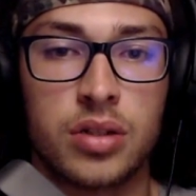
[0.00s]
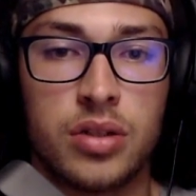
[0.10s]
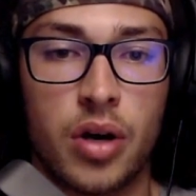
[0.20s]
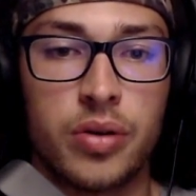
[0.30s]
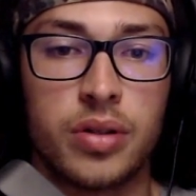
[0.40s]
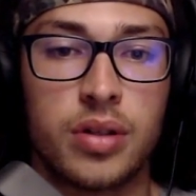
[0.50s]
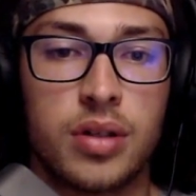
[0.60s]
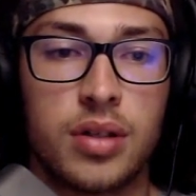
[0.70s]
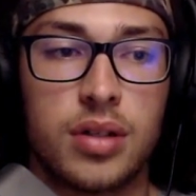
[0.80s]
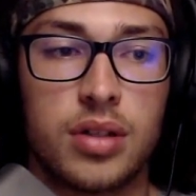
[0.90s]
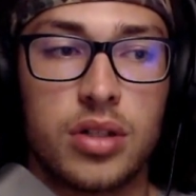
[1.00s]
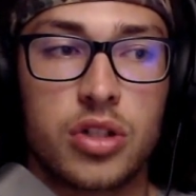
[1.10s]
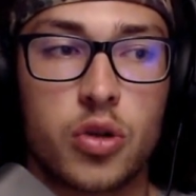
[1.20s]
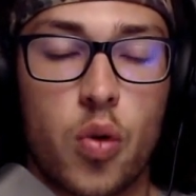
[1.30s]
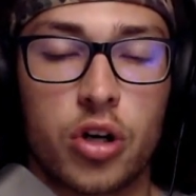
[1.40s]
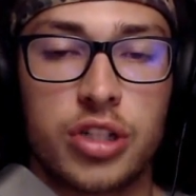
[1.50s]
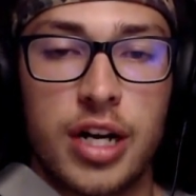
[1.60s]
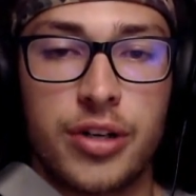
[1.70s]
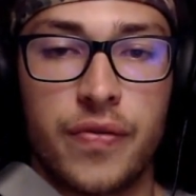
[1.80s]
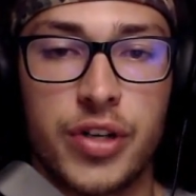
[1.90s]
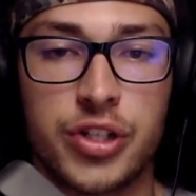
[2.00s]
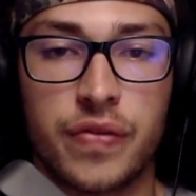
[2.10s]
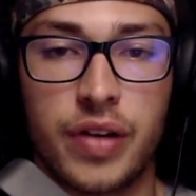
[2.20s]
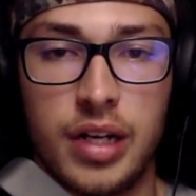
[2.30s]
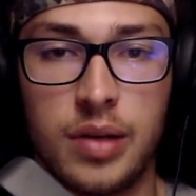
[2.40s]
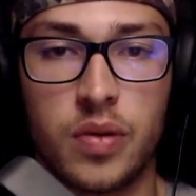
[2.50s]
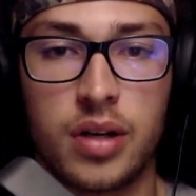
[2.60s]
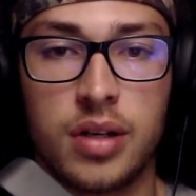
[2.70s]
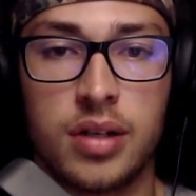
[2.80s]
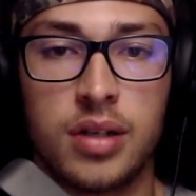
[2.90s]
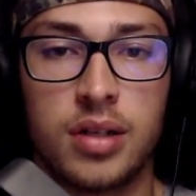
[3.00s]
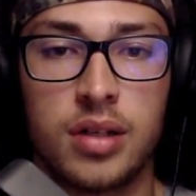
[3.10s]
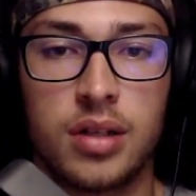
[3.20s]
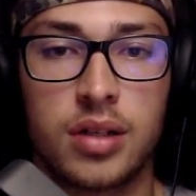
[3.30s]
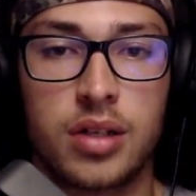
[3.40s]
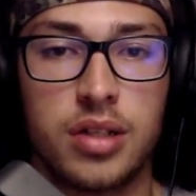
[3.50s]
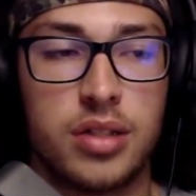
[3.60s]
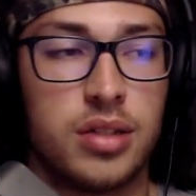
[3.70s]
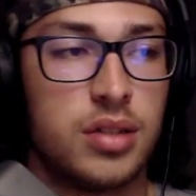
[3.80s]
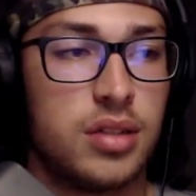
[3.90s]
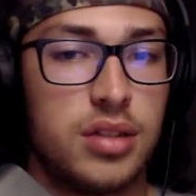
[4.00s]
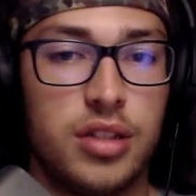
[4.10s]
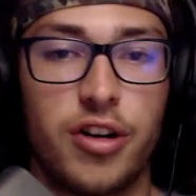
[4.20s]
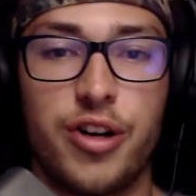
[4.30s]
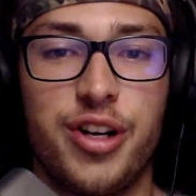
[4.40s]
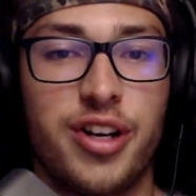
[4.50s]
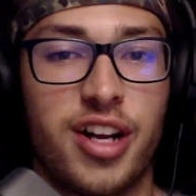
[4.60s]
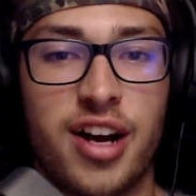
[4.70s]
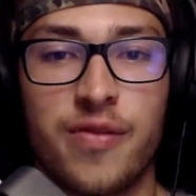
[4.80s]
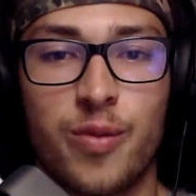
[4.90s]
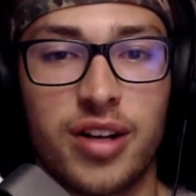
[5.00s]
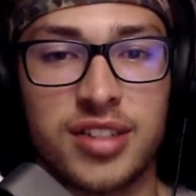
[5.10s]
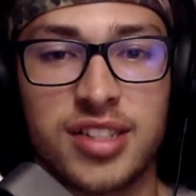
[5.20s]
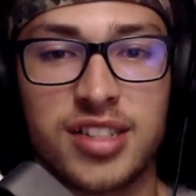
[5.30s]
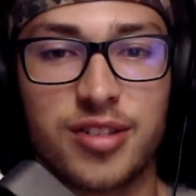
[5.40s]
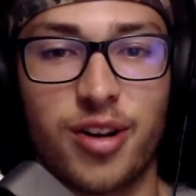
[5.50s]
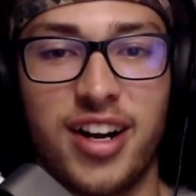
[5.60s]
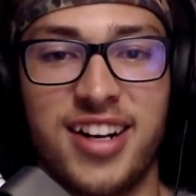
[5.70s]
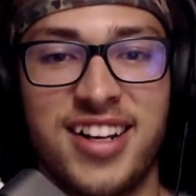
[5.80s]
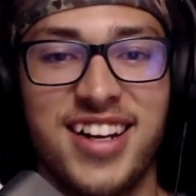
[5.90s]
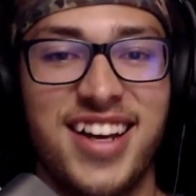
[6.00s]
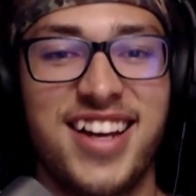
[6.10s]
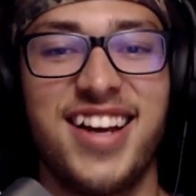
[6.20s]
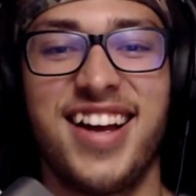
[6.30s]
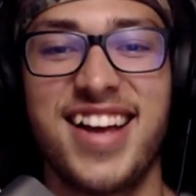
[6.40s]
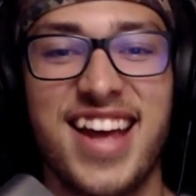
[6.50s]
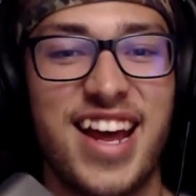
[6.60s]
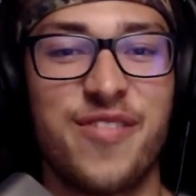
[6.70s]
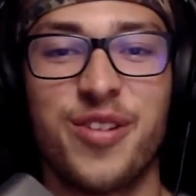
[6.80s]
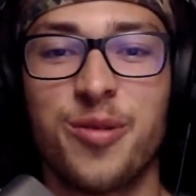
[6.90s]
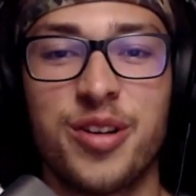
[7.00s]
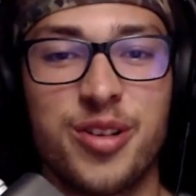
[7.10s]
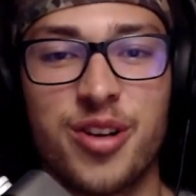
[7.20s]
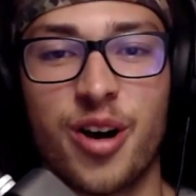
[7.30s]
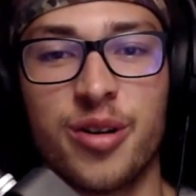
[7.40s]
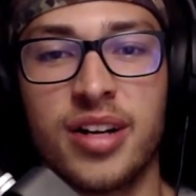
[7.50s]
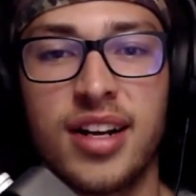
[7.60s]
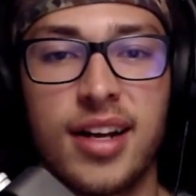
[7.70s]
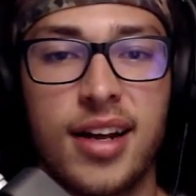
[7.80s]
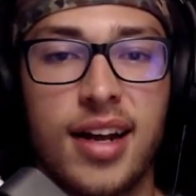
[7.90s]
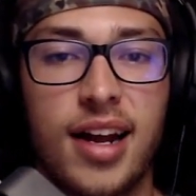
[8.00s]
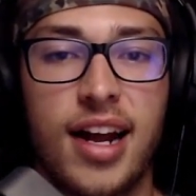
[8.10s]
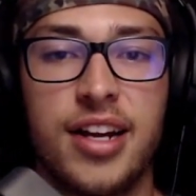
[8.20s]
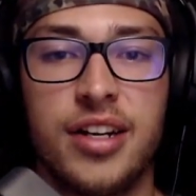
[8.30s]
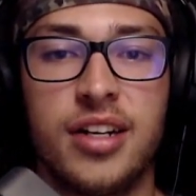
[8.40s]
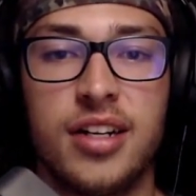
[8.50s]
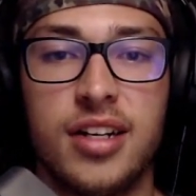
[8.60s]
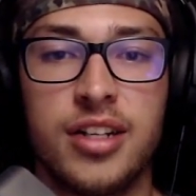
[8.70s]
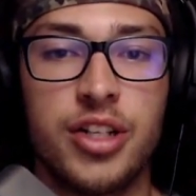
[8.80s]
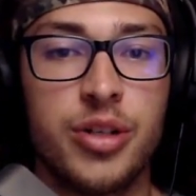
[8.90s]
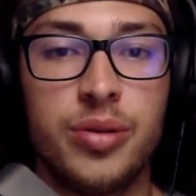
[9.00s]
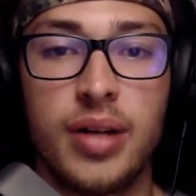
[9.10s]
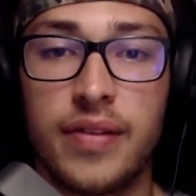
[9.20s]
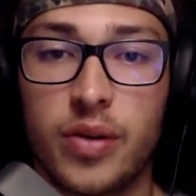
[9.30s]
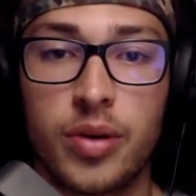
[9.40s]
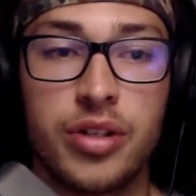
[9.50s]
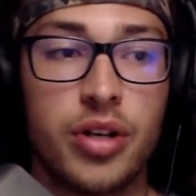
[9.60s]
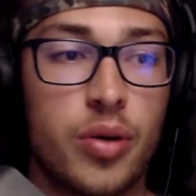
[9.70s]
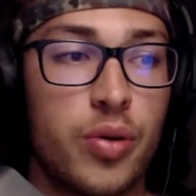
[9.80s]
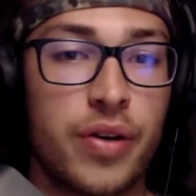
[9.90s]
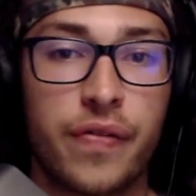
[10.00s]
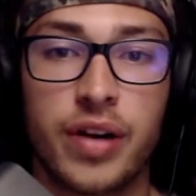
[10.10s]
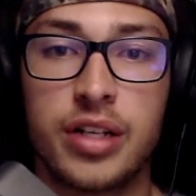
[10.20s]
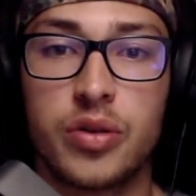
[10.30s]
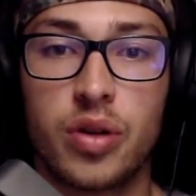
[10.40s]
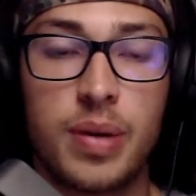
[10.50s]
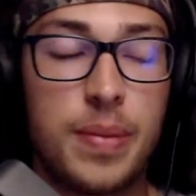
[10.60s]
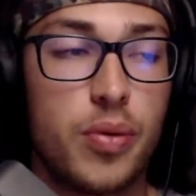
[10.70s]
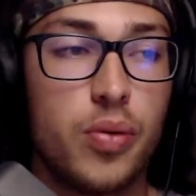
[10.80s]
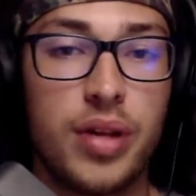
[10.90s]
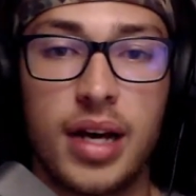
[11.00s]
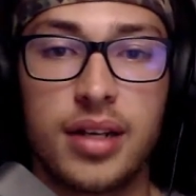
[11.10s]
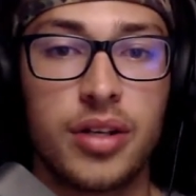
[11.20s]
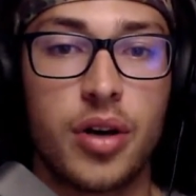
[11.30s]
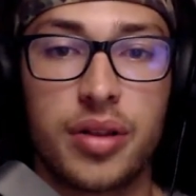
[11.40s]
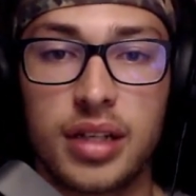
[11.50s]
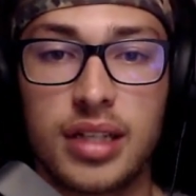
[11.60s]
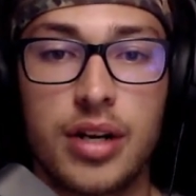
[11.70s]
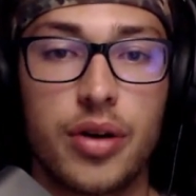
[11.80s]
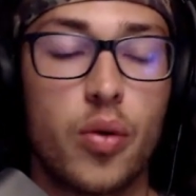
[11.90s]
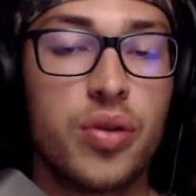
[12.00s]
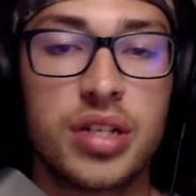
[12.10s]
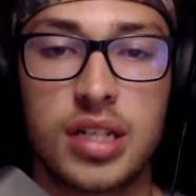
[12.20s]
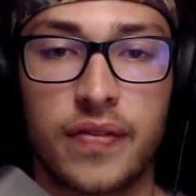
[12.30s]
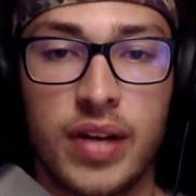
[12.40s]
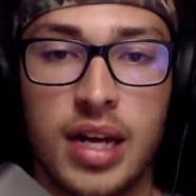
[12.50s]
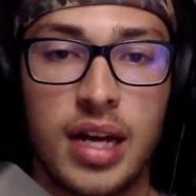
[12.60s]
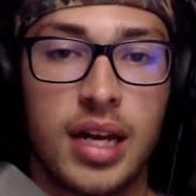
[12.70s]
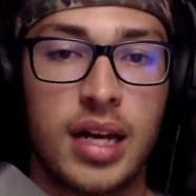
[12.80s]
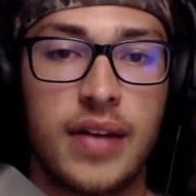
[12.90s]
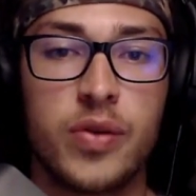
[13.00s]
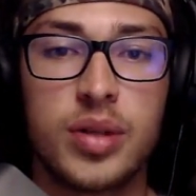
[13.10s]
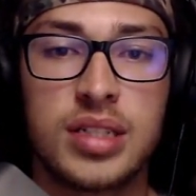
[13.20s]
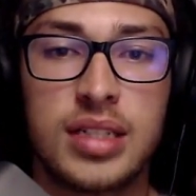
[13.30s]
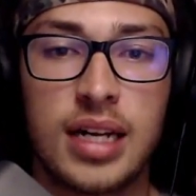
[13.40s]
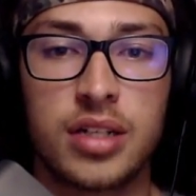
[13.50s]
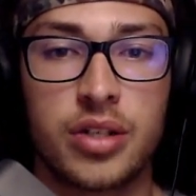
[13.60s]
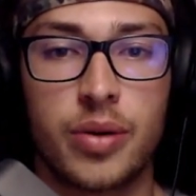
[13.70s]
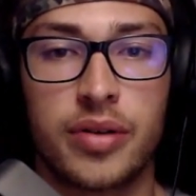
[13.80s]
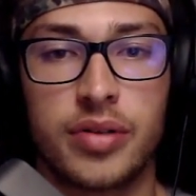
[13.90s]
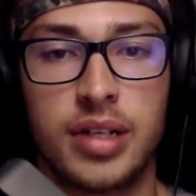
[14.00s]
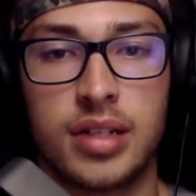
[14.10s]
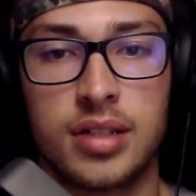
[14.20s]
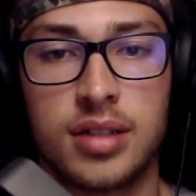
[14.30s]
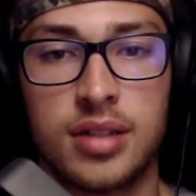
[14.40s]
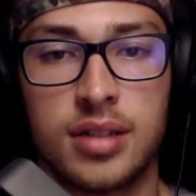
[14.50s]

don't squash down your vision for anyone, because you're only alive once, right? Everyone you know, and you, everyone you know, all your friends, all the people that, you know, think they know all this stuff, everyone's dead in 200 years.